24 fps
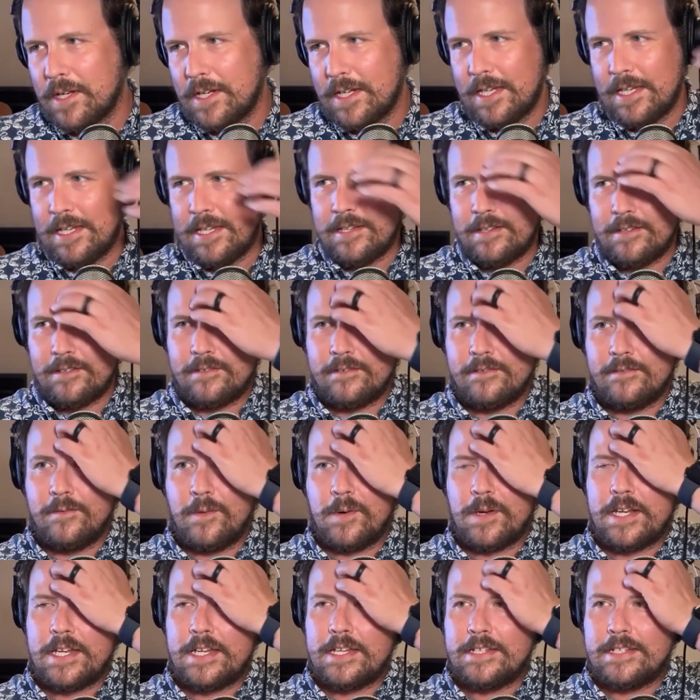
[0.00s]
he
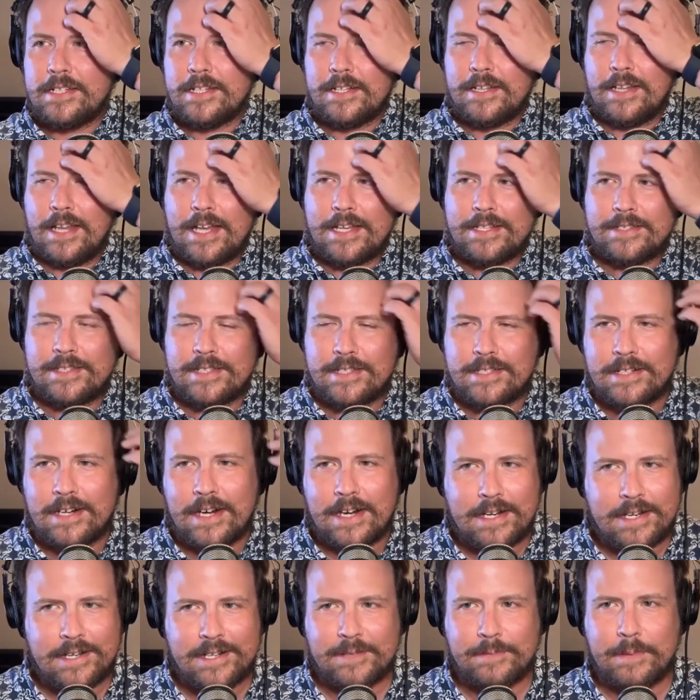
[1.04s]
did last season.
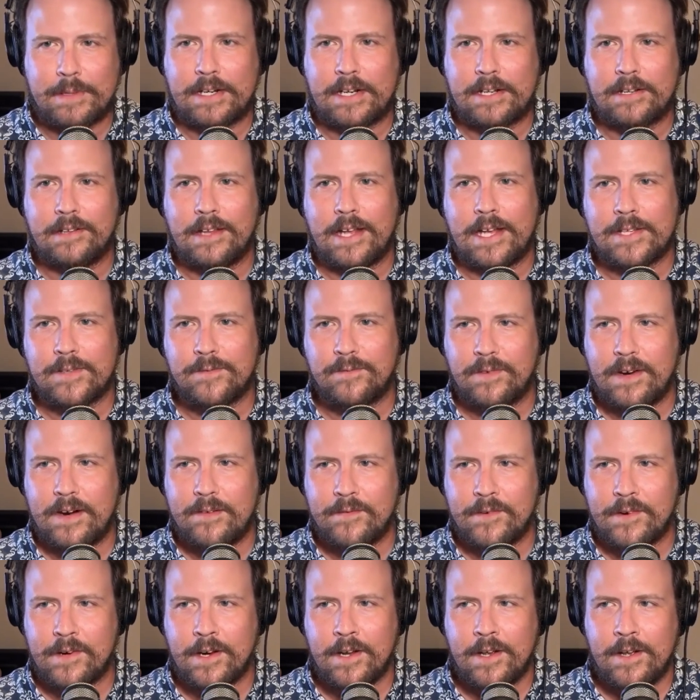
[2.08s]
I didn't expect it to last
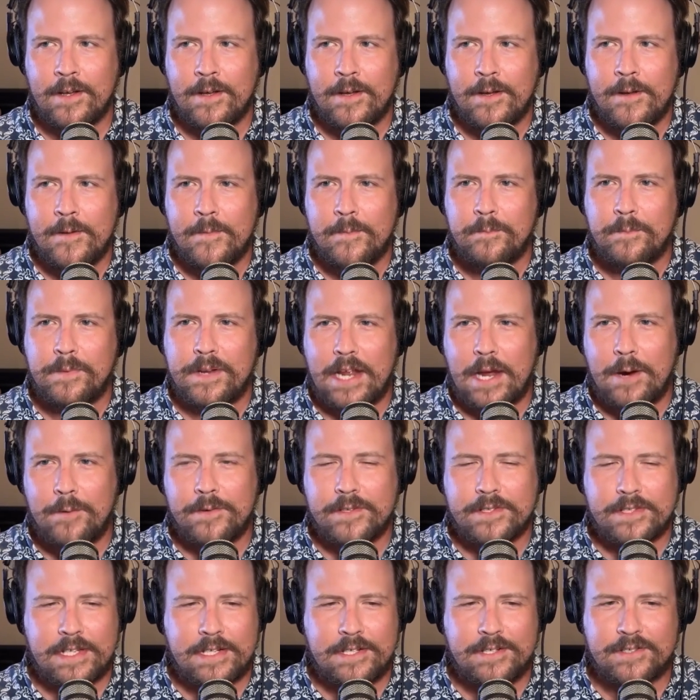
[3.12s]
forever. But now we're
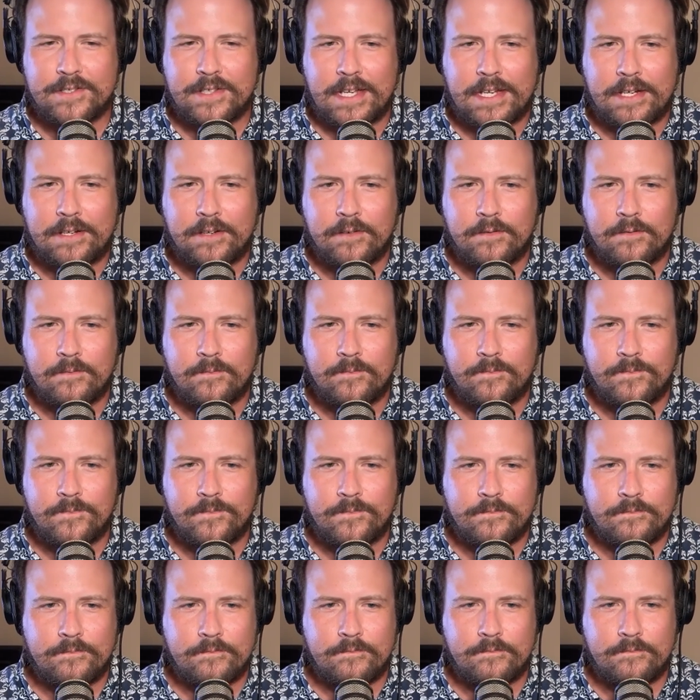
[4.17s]
seeing just like
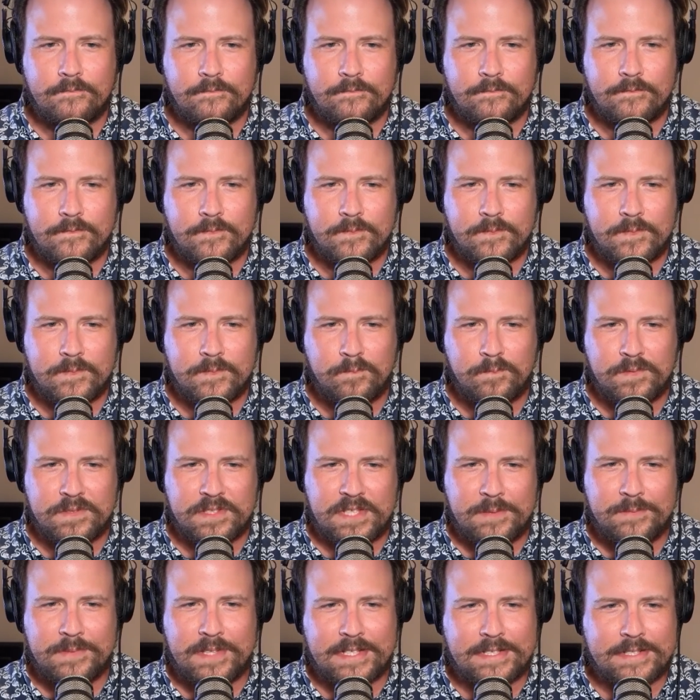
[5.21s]

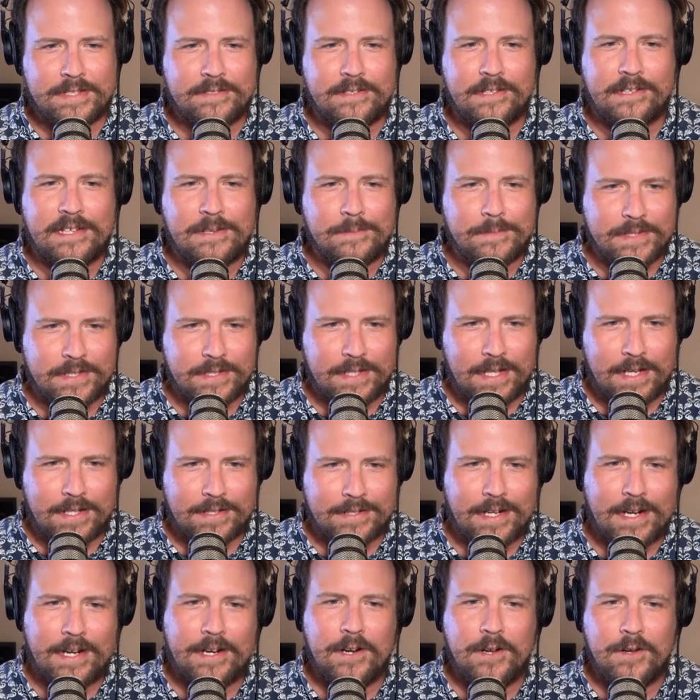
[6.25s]
seems like silly
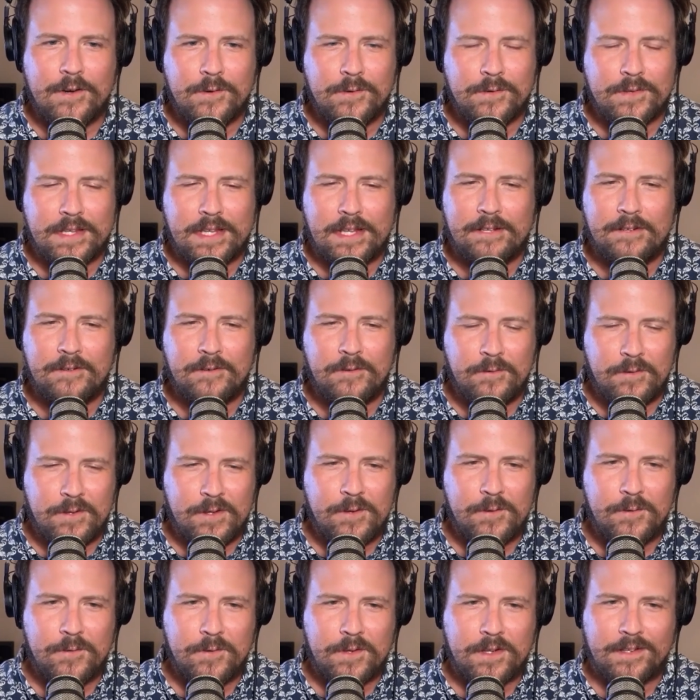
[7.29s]
mistakes. And I know
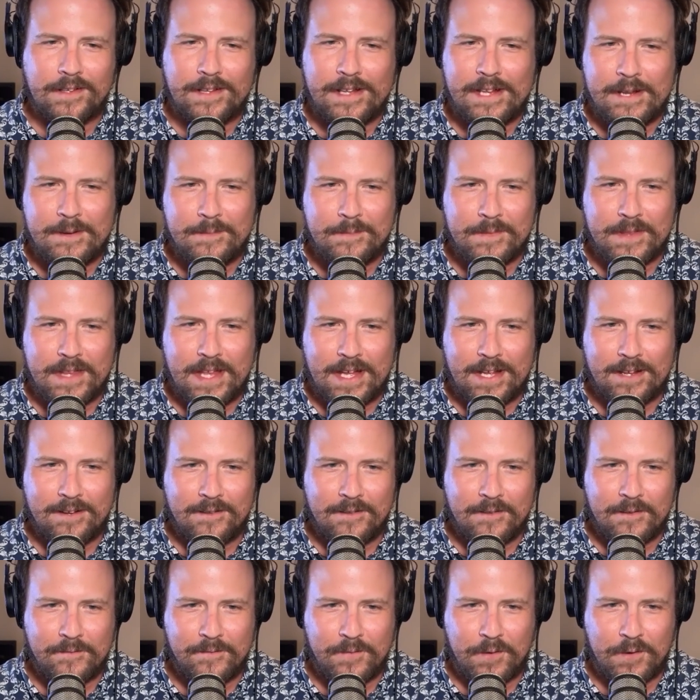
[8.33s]
you claim
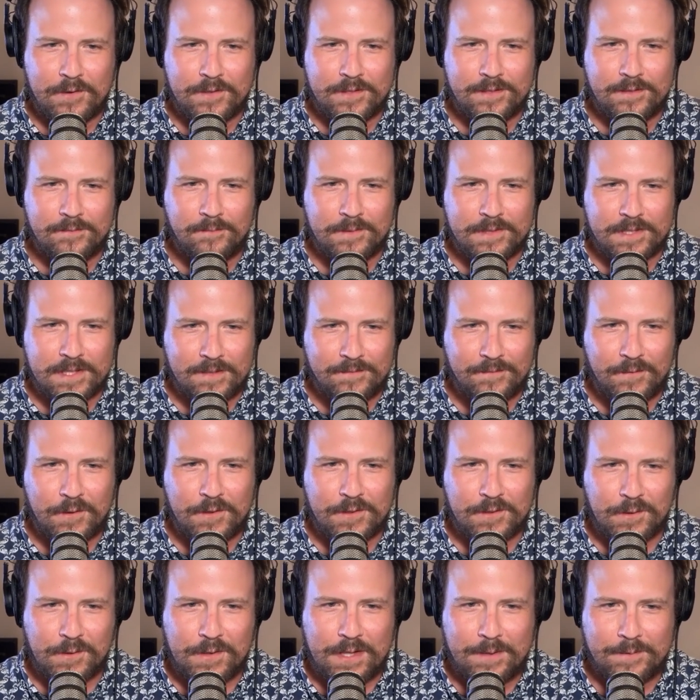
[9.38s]
that the first
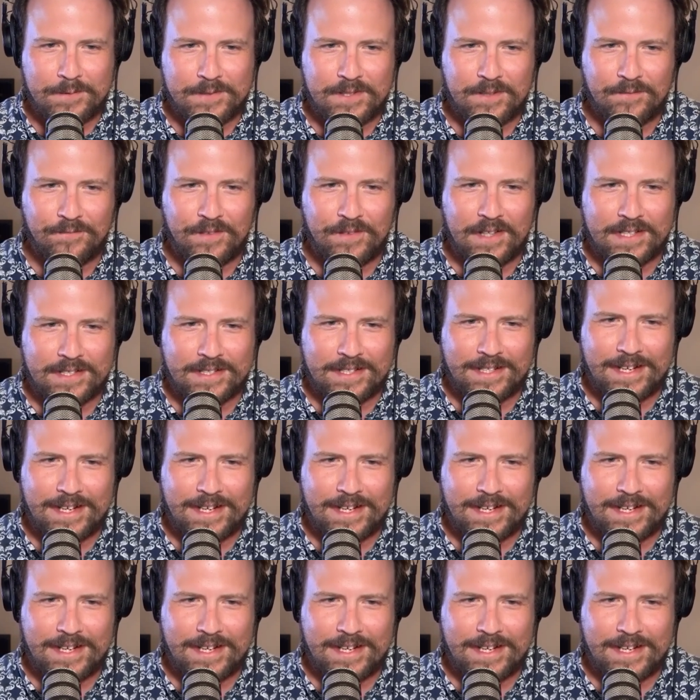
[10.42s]
goal that was deflected?